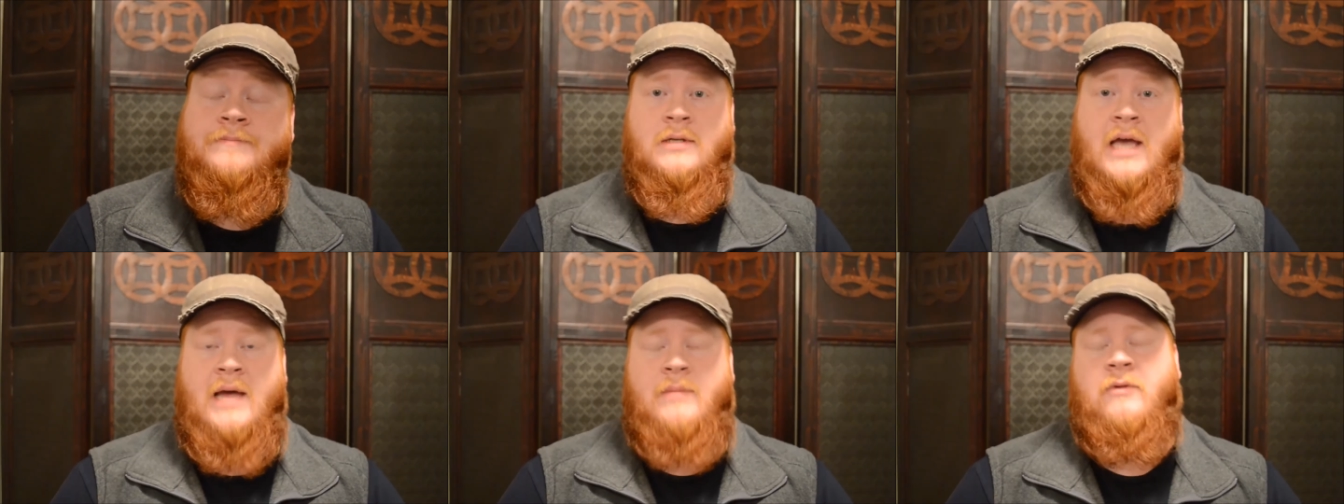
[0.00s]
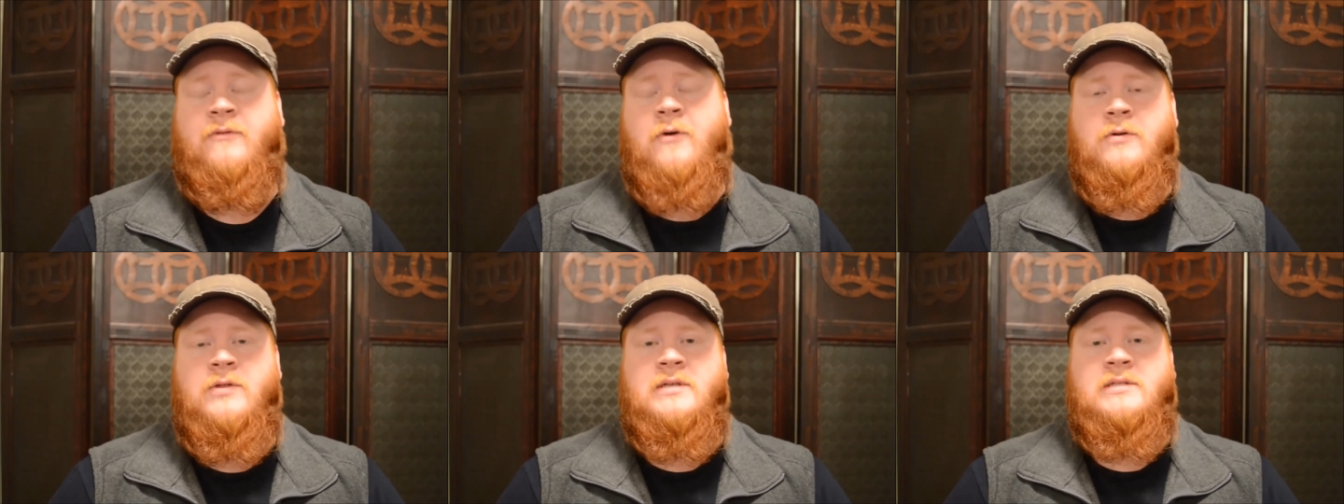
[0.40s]
And
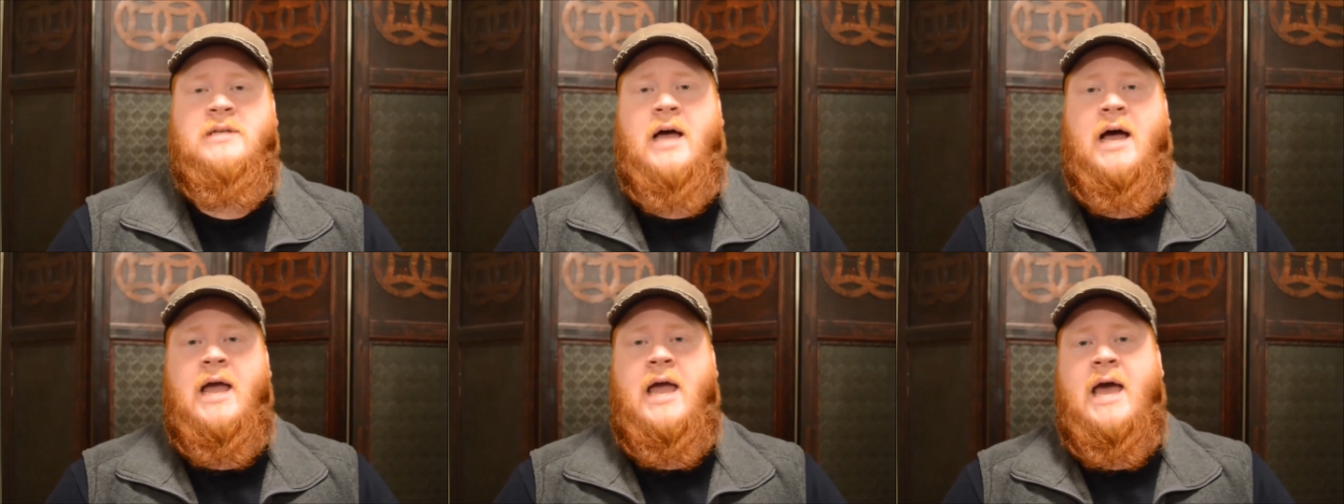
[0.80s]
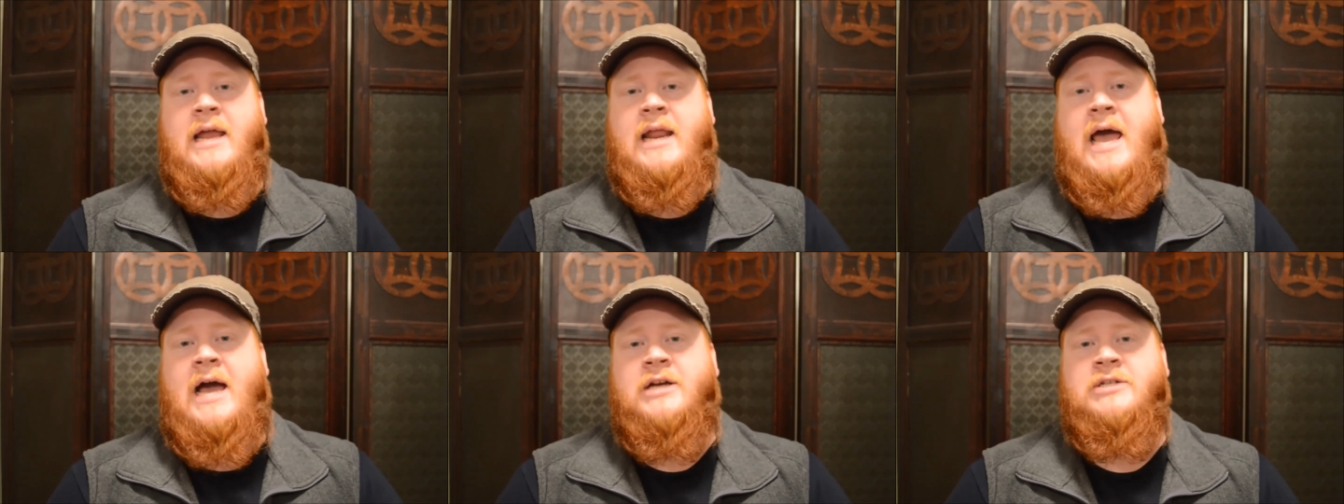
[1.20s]
before this, I
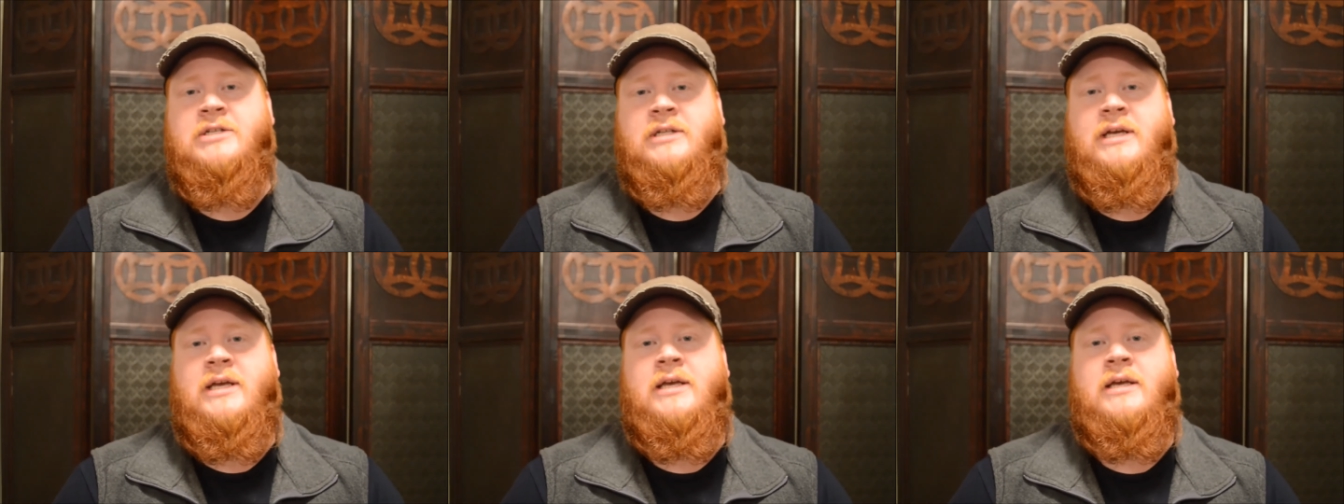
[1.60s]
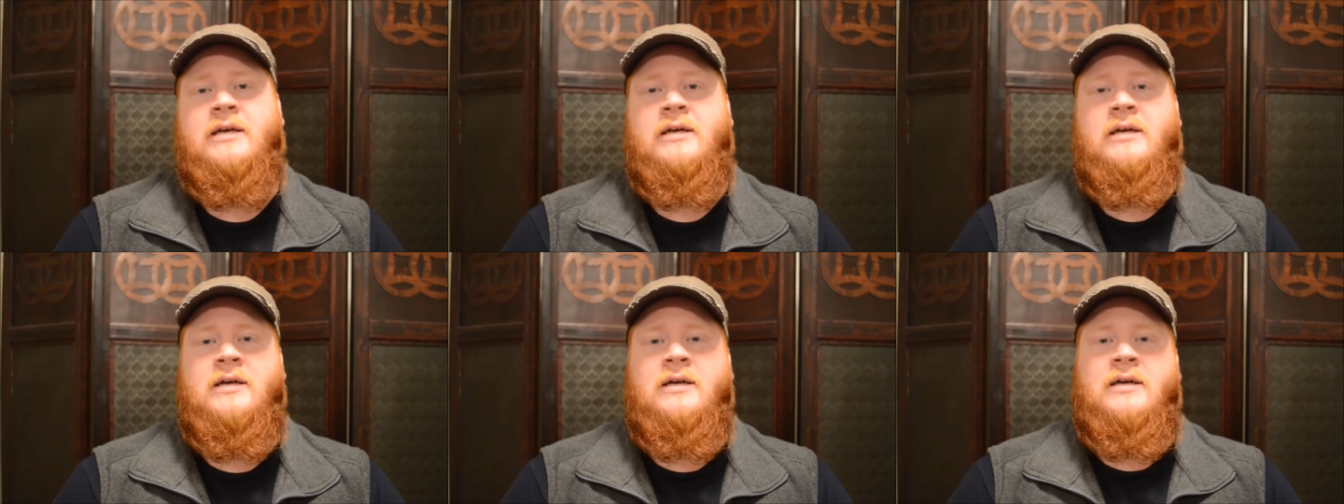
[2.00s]
had actually
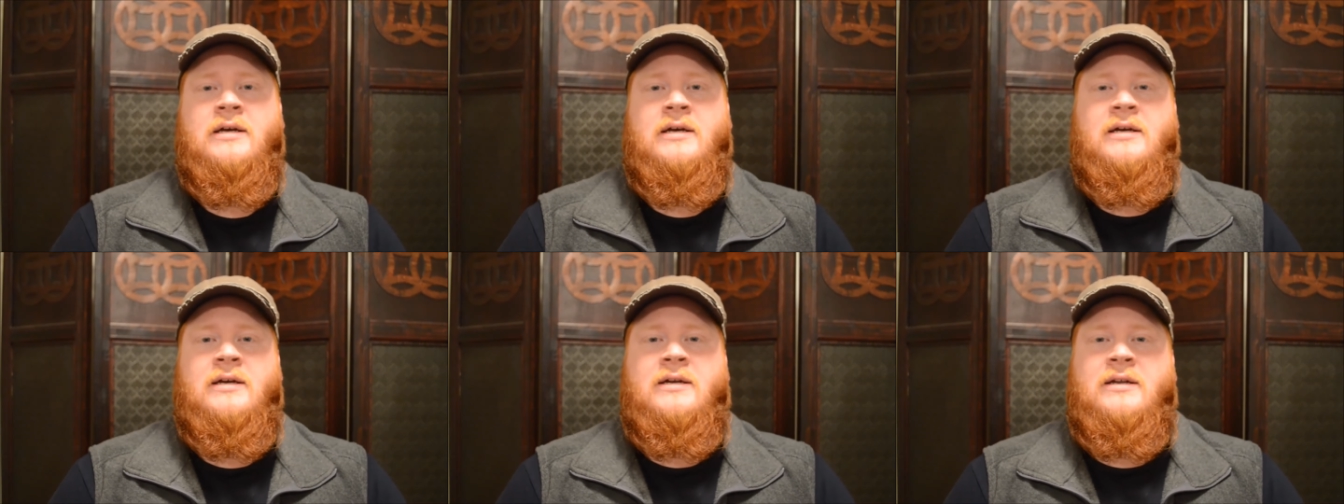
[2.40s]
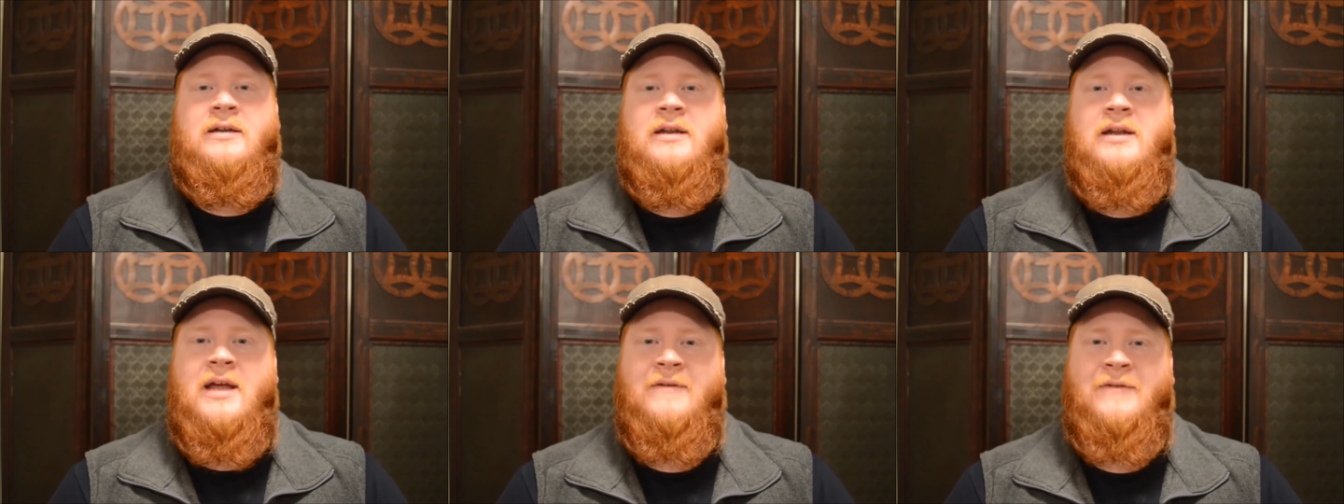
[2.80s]

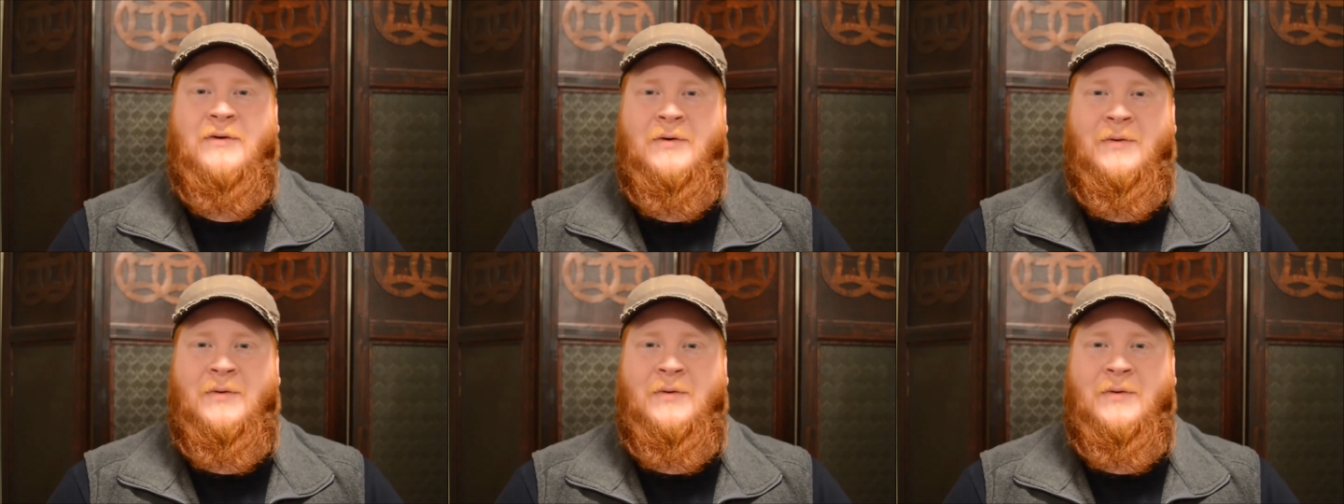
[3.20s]
never